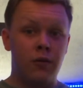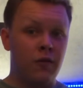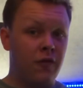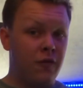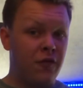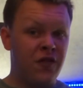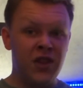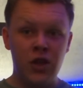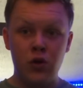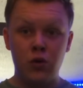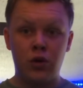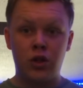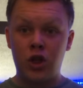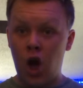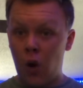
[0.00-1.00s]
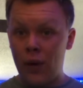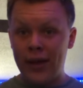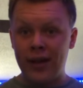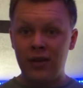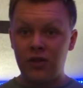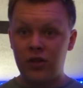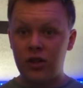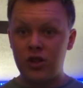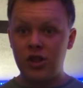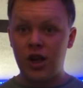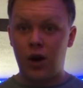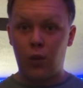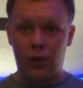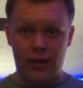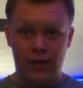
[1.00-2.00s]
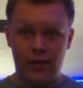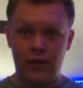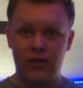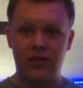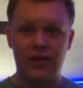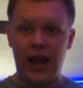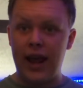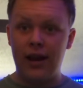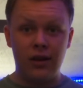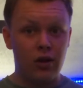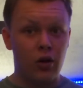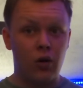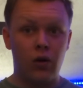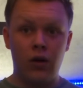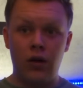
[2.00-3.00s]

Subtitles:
feud going into the show with Daniel,